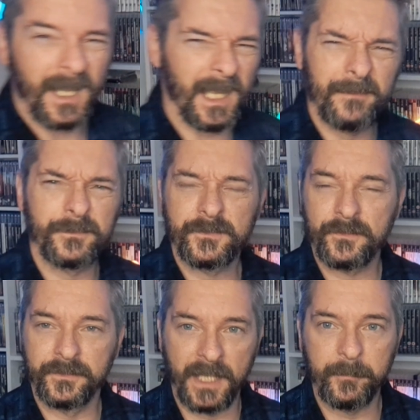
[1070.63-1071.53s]
I have just
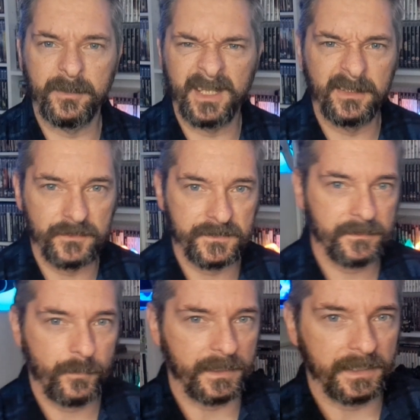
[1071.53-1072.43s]
sort of dabbled in, just
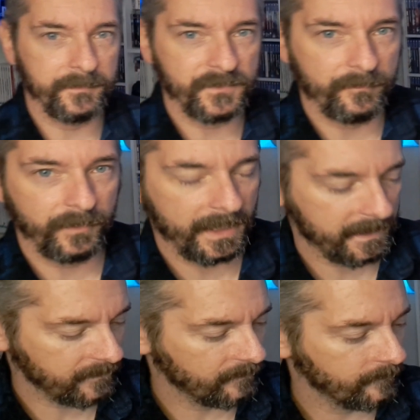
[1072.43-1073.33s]
quickly sort of
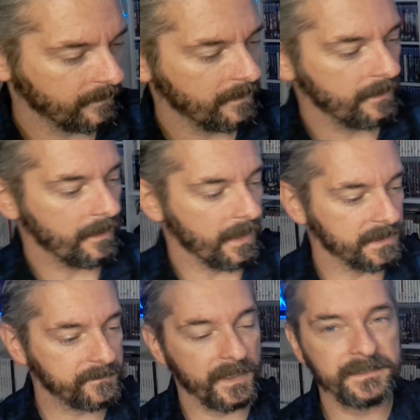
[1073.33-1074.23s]
played them.
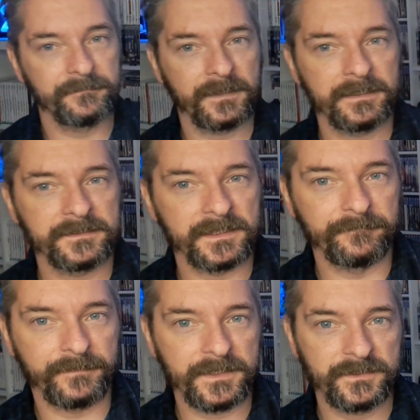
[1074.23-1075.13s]
Space Invaders
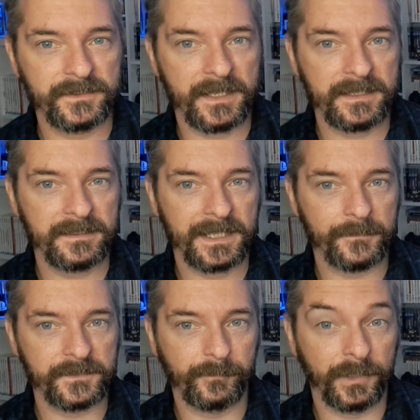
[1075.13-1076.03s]
Invasion Day, that
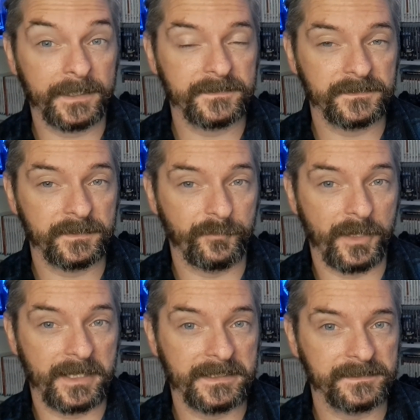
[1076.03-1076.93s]
was a pleasant
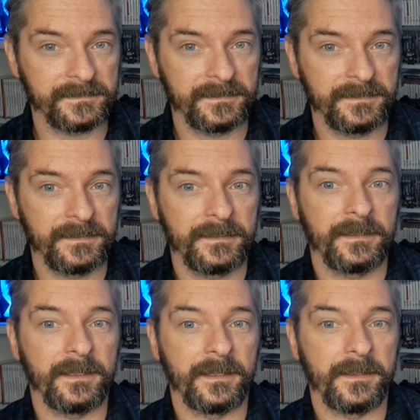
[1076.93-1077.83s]
surprise,
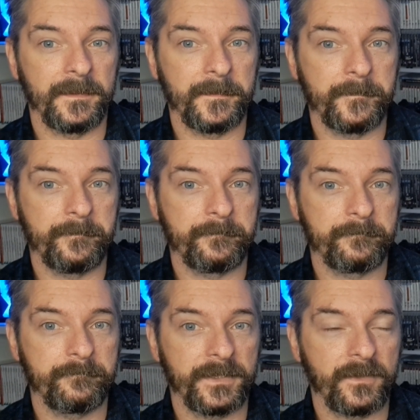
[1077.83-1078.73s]

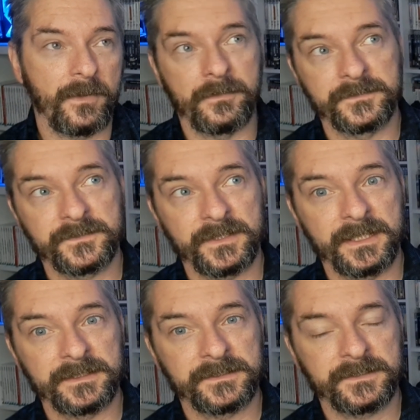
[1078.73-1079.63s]
because
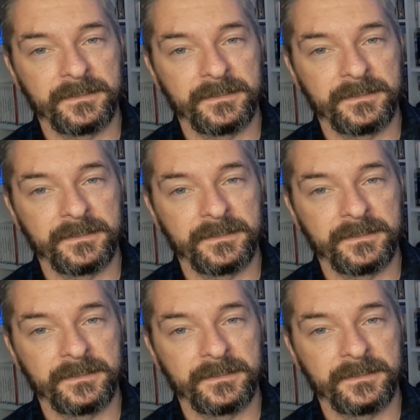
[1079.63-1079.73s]
it